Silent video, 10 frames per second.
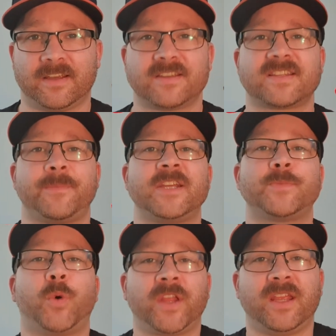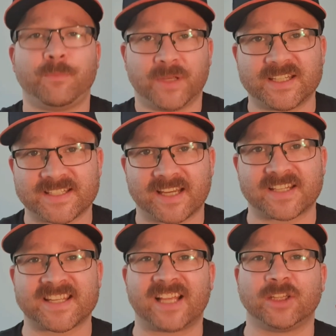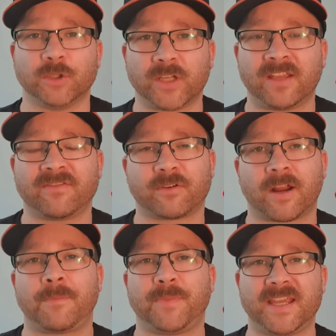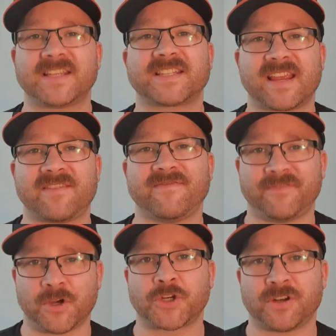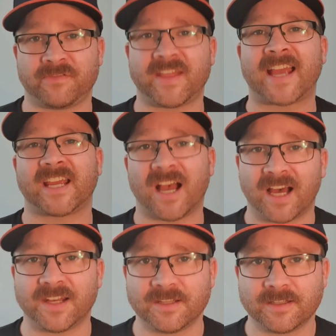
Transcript: Somebody's putting in PSA because they are looking for a PSA version of that card.